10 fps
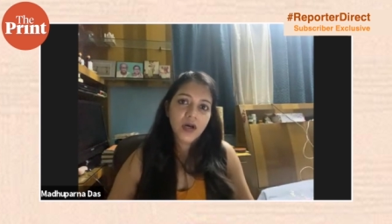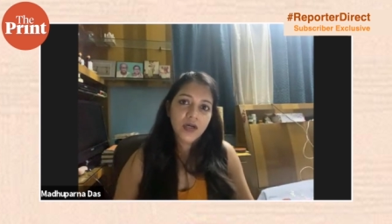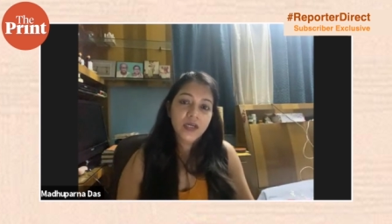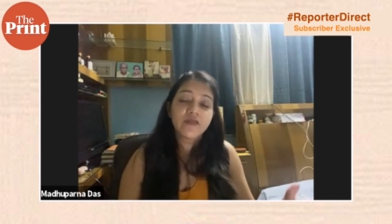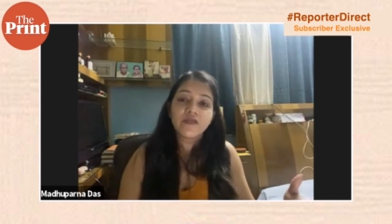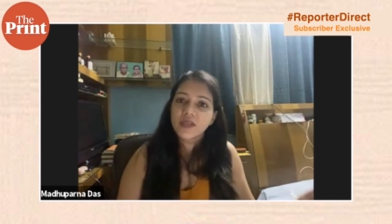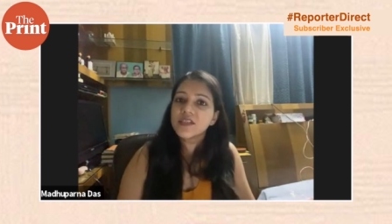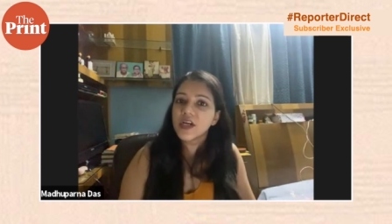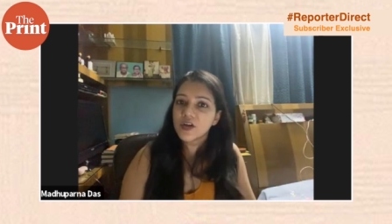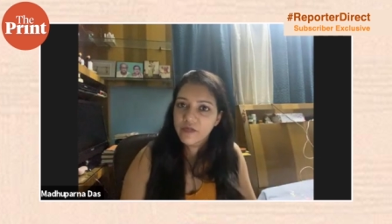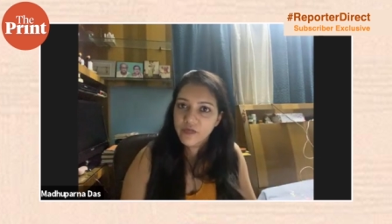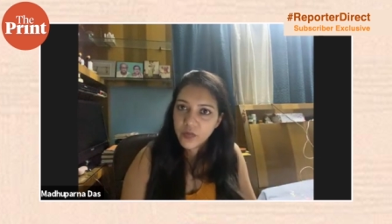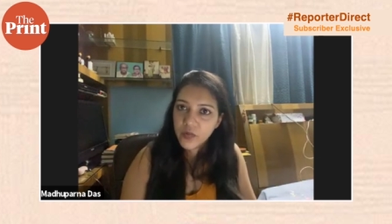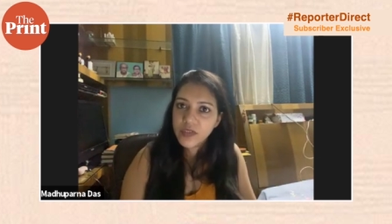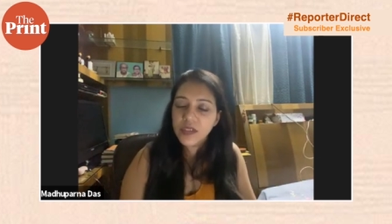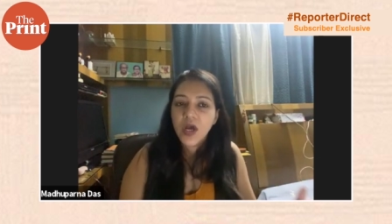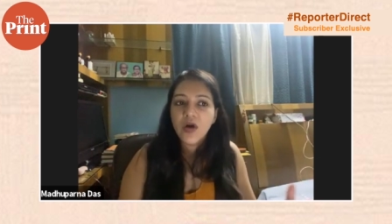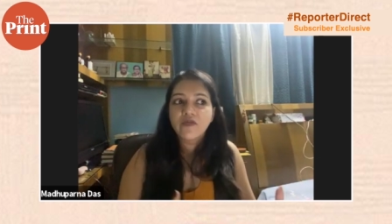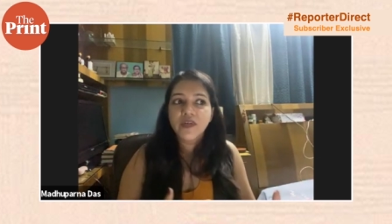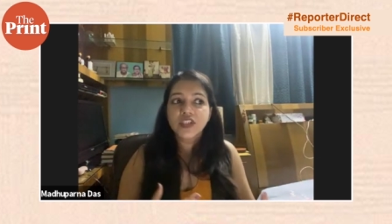a, different set of rules,
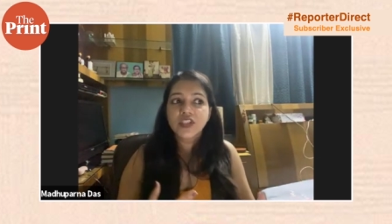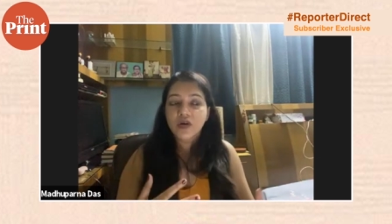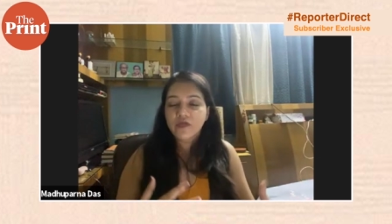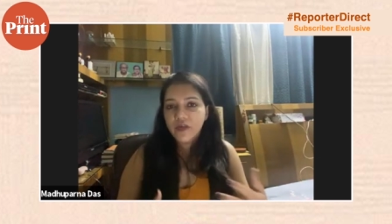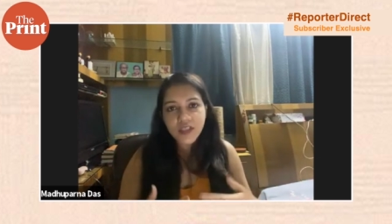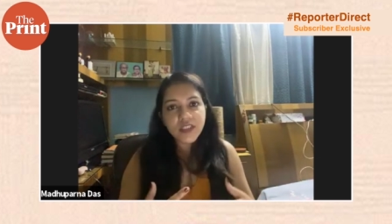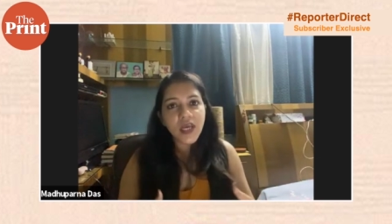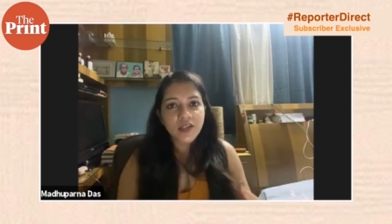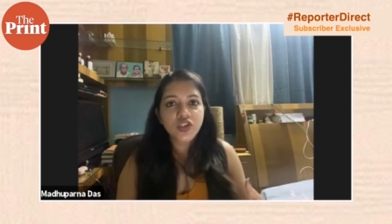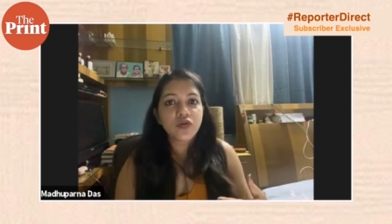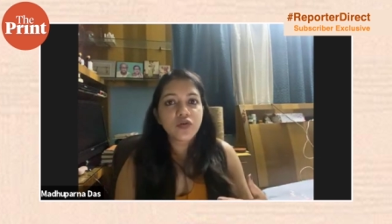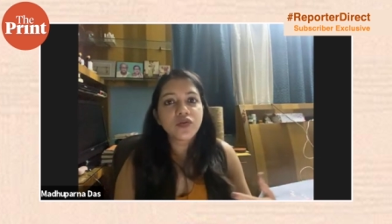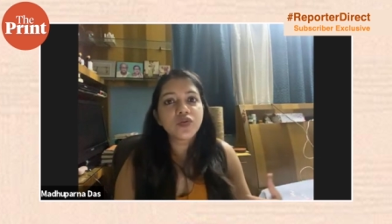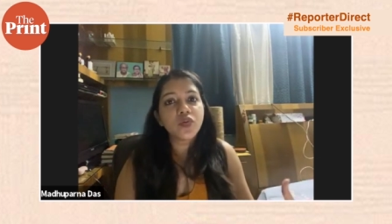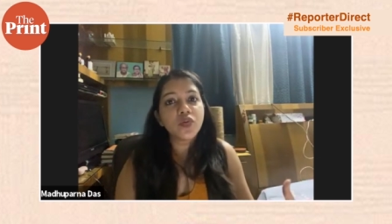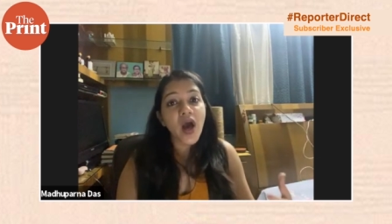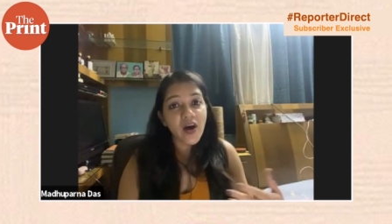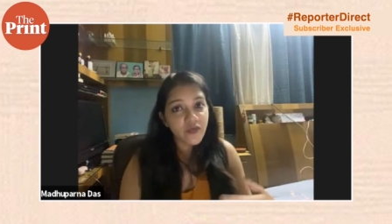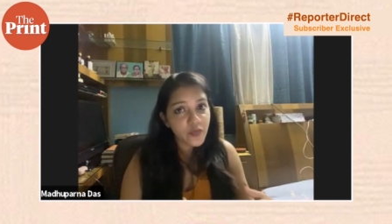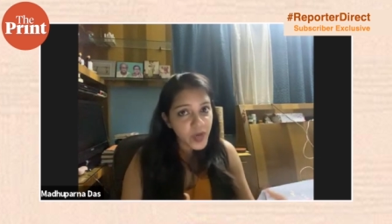which of course the NGOs who
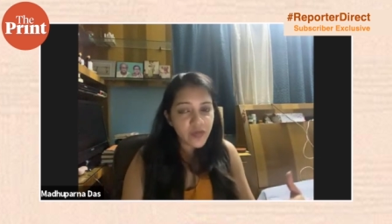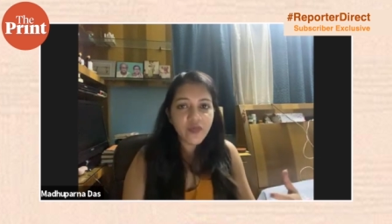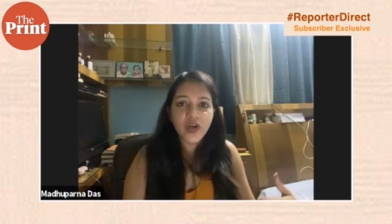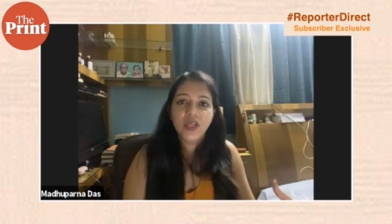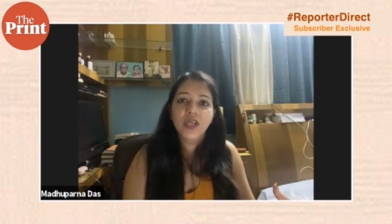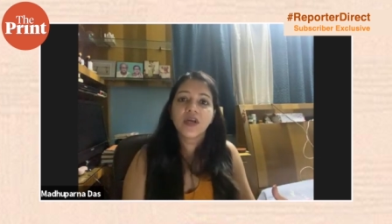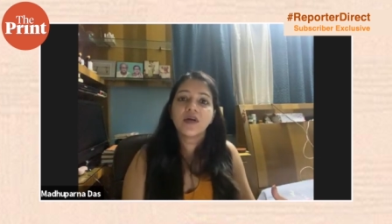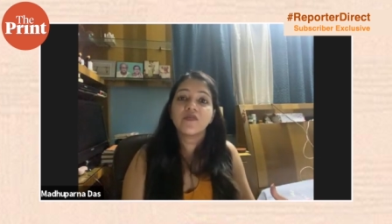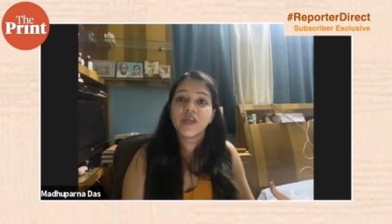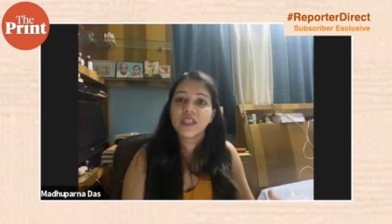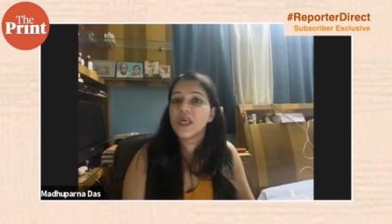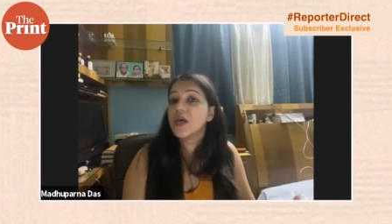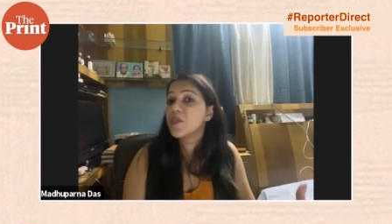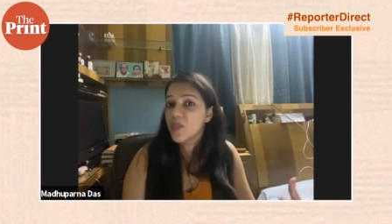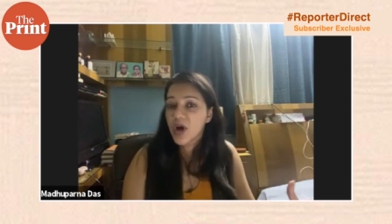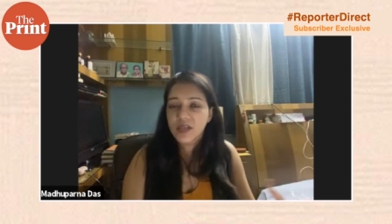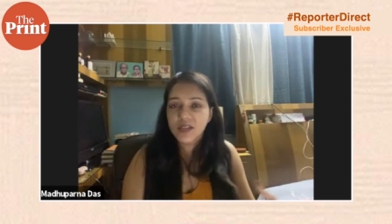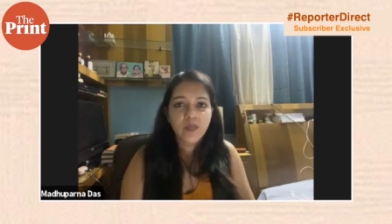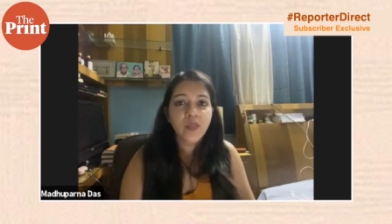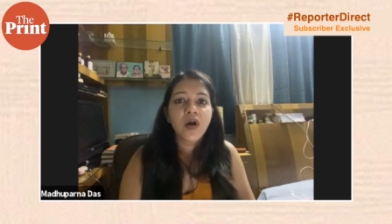have been working with them among
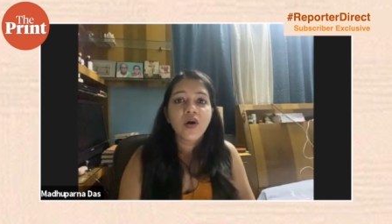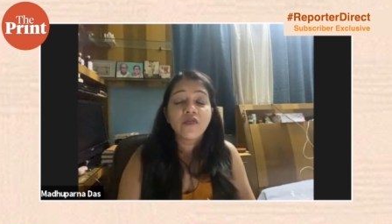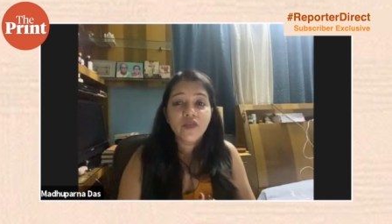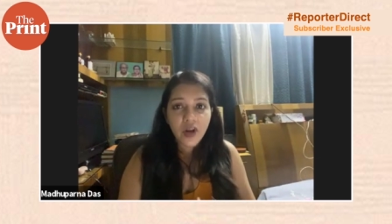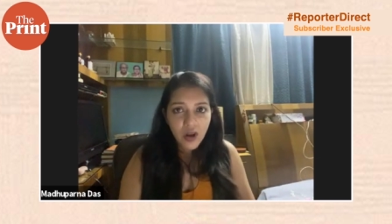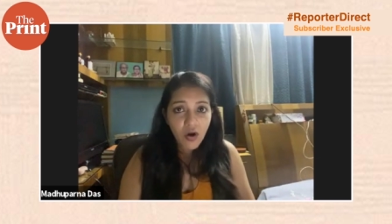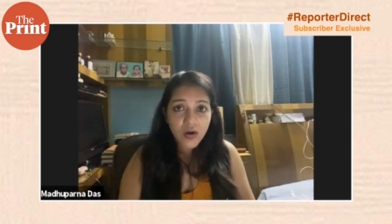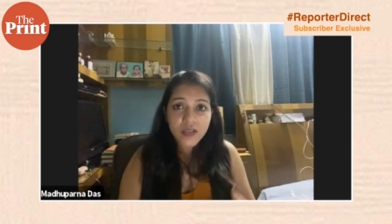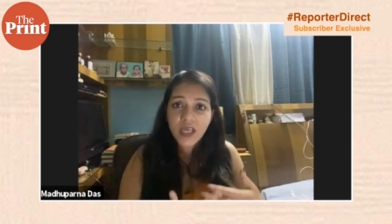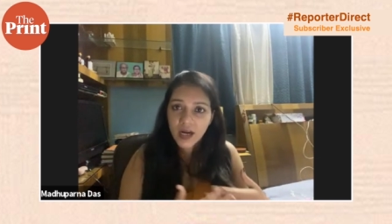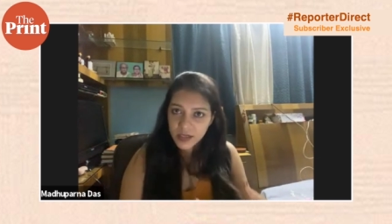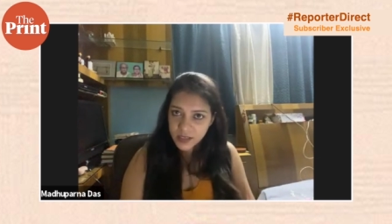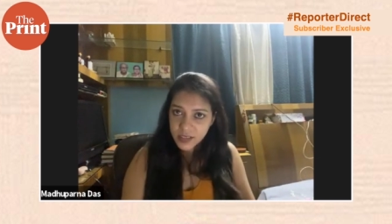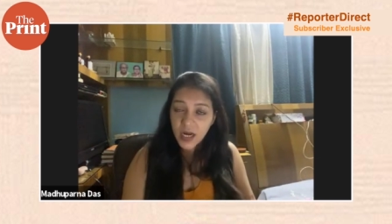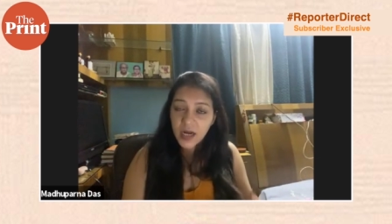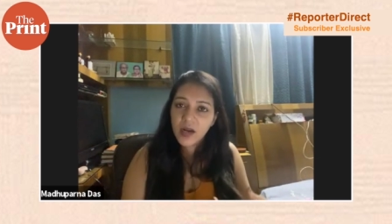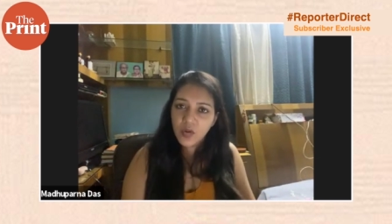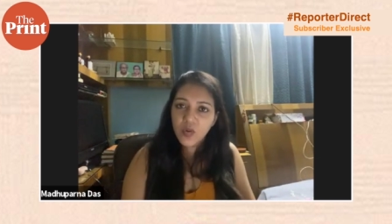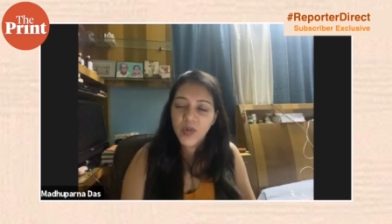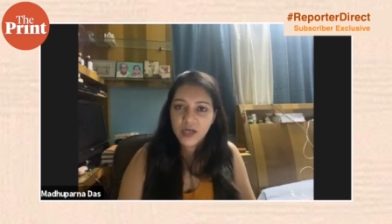them for long, they understand and
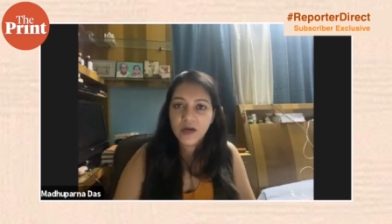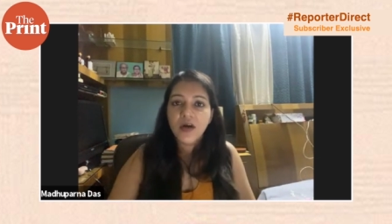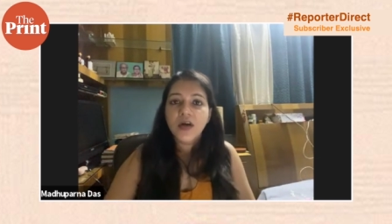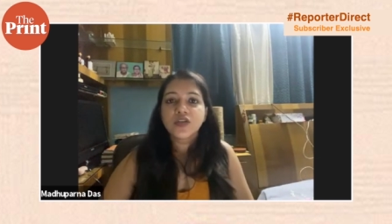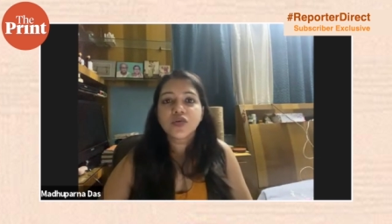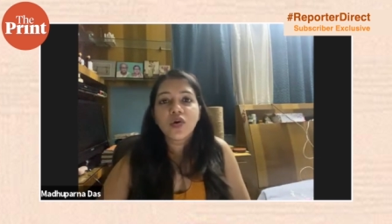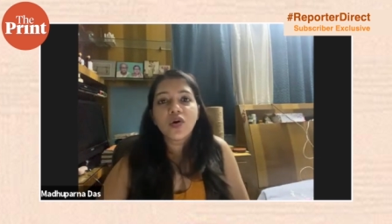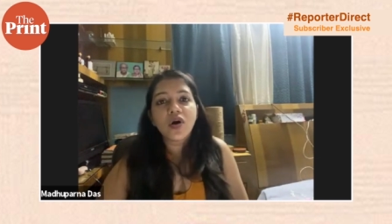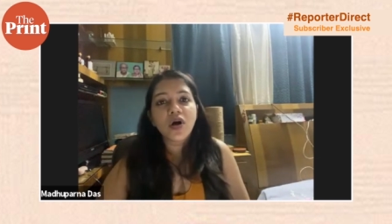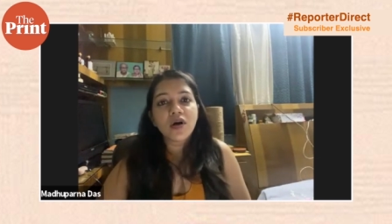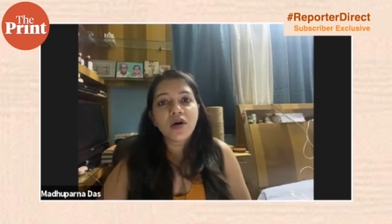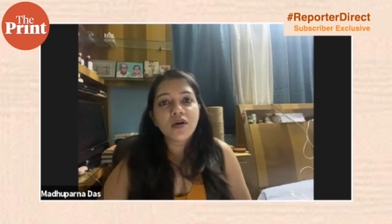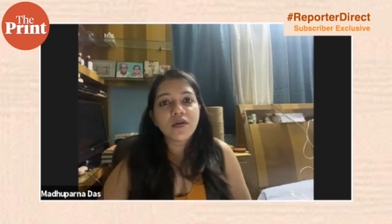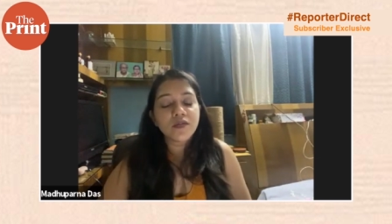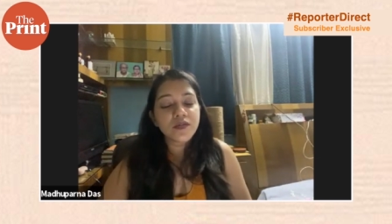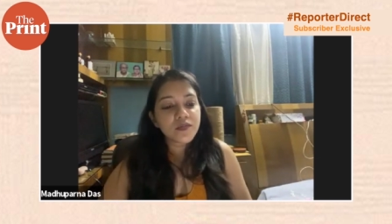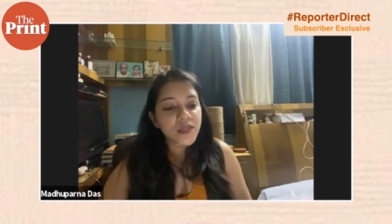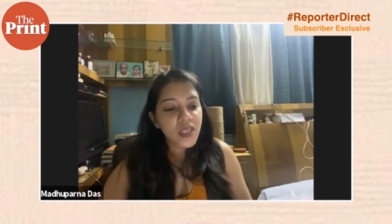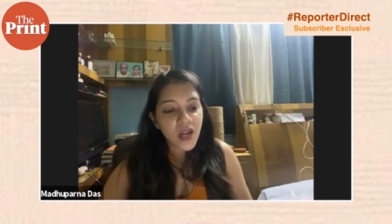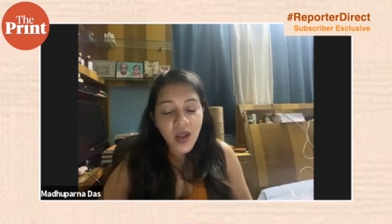know better. So uh,
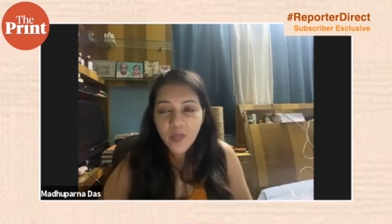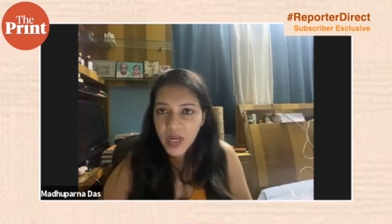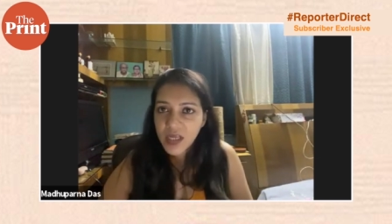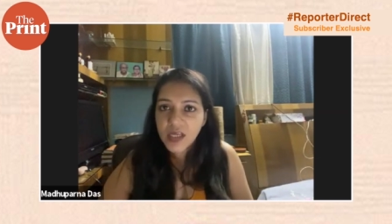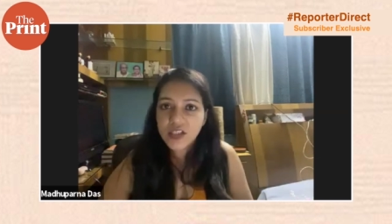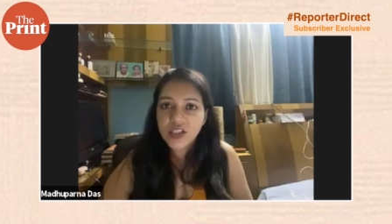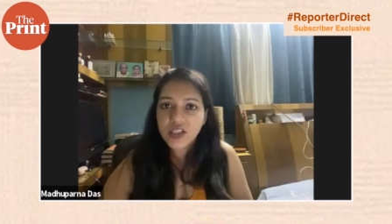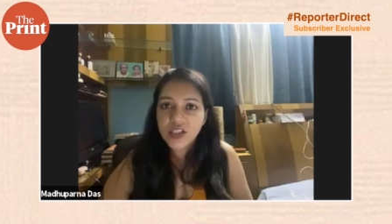there are many NGOs